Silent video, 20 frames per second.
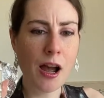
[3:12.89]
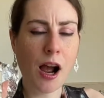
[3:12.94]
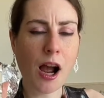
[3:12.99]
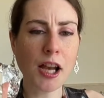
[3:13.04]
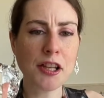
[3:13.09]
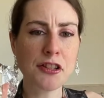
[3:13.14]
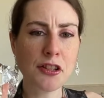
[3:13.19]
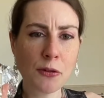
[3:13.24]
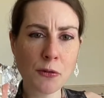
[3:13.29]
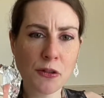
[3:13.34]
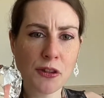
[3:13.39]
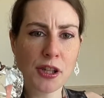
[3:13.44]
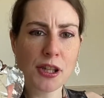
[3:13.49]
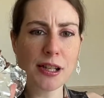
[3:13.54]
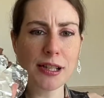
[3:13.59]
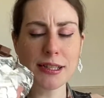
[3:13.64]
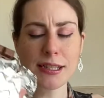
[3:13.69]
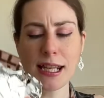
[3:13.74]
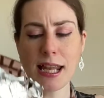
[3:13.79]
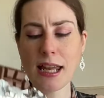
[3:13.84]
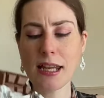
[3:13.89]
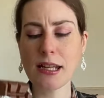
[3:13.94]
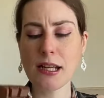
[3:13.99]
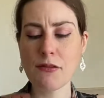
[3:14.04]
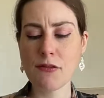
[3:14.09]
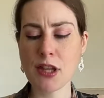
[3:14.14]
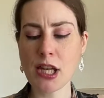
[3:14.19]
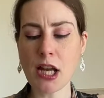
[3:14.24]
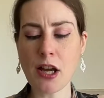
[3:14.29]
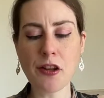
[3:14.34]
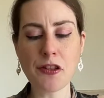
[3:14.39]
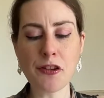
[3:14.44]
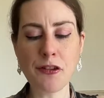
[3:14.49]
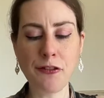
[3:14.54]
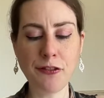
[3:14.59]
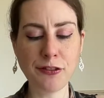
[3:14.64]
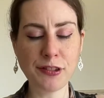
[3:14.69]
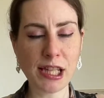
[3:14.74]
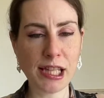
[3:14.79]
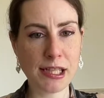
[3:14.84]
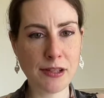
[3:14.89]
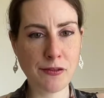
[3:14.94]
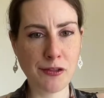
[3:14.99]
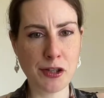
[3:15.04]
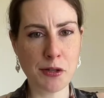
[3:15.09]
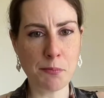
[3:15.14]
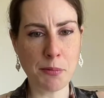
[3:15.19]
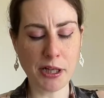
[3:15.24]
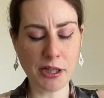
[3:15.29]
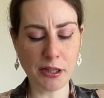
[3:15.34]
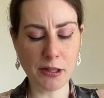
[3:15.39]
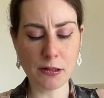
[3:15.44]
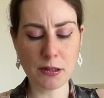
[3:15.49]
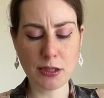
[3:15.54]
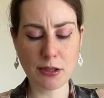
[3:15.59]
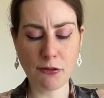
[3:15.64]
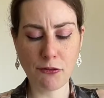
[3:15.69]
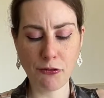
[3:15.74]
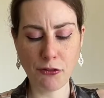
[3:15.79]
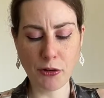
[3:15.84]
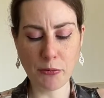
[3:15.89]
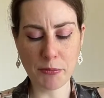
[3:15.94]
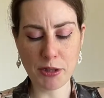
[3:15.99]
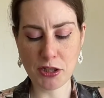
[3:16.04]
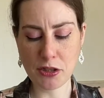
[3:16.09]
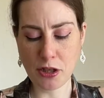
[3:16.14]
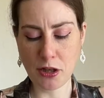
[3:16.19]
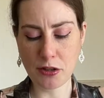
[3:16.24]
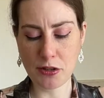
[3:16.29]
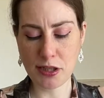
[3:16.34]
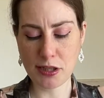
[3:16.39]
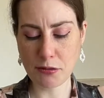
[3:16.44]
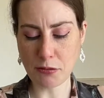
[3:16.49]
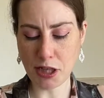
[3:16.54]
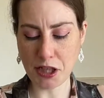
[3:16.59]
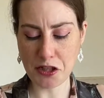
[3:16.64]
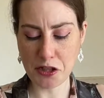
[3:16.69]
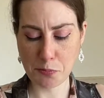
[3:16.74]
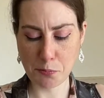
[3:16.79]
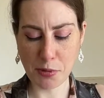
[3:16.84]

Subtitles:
I don't think I'd get any of the other flavoured bars from the Tony's range,